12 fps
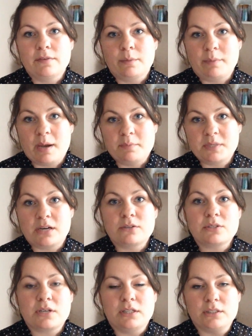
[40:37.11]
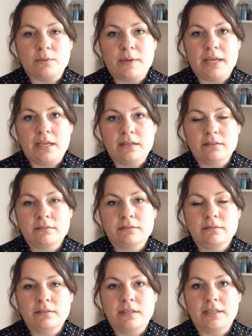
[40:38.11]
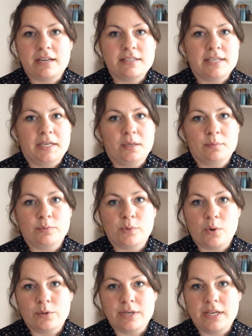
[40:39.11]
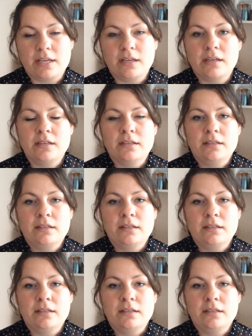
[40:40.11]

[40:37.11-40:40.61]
a Pop-Tarts colorway, and I dyed up Rory,